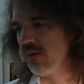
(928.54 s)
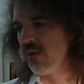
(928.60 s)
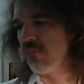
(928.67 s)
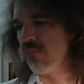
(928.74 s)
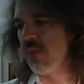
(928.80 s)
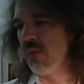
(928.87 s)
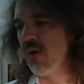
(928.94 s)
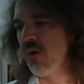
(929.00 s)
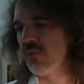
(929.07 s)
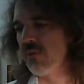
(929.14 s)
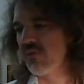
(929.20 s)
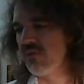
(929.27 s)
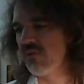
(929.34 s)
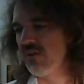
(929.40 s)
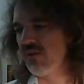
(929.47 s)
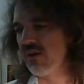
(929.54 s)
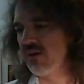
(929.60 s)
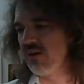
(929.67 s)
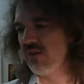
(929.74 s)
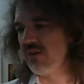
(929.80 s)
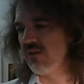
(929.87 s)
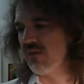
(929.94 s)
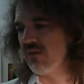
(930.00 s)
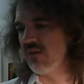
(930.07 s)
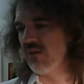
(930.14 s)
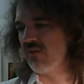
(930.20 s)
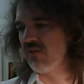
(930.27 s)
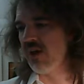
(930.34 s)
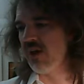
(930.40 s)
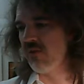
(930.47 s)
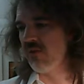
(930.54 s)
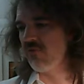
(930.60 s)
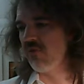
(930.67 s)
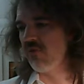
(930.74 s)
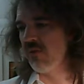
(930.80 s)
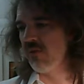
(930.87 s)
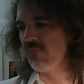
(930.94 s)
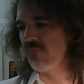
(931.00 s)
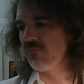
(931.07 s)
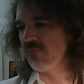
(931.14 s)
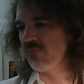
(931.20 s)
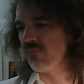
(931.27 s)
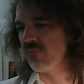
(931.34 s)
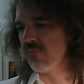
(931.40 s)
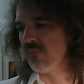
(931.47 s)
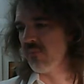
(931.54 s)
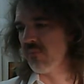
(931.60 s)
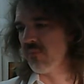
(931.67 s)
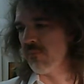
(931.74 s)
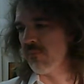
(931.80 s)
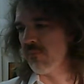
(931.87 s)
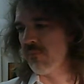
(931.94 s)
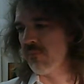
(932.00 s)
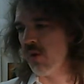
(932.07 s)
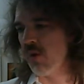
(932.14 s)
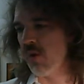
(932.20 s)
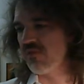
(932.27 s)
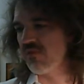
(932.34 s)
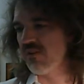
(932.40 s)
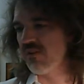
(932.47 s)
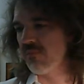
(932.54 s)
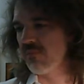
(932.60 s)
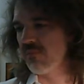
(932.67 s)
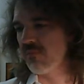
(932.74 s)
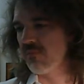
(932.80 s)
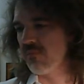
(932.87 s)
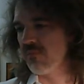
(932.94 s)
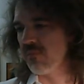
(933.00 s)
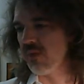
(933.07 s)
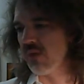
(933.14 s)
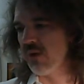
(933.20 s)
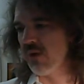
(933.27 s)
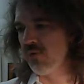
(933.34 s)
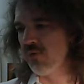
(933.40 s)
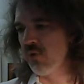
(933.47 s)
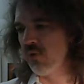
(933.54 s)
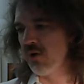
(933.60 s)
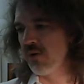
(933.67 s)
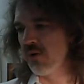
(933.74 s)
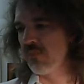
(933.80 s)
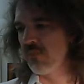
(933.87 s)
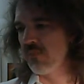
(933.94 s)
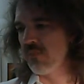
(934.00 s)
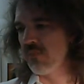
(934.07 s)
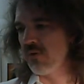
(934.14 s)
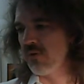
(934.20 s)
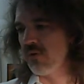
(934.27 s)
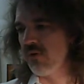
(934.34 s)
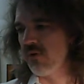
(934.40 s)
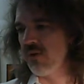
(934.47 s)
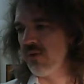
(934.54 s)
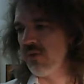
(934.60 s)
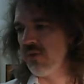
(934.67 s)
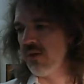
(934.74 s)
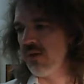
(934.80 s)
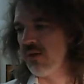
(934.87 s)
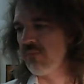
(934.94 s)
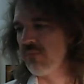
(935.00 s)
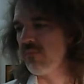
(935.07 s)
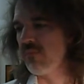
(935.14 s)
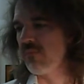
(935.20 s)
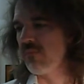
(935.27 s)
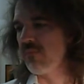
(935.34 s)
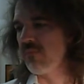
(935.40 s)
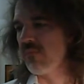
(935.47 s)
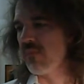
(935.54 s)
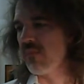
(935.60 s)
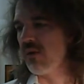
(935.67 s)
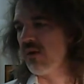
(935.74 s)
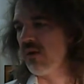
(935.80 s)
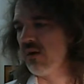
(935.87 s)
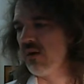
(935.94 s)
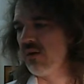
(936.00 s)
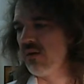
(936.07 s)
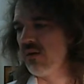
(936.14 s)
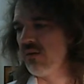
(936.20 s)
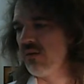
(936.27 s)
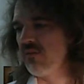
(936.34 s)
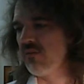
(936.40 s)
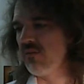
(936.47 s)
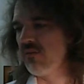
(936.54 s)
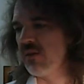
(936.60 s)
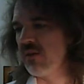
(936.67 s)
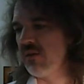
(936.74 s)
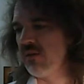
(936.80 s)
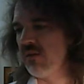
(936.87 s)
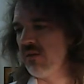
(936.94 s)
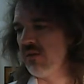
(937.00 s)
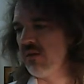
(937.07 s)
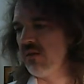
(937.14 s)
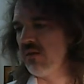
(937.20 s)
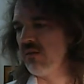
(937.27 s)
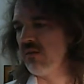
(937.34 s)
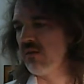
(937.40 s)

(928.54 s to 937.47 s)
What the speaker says: My mom is in town from Boston, and we're going to be spending the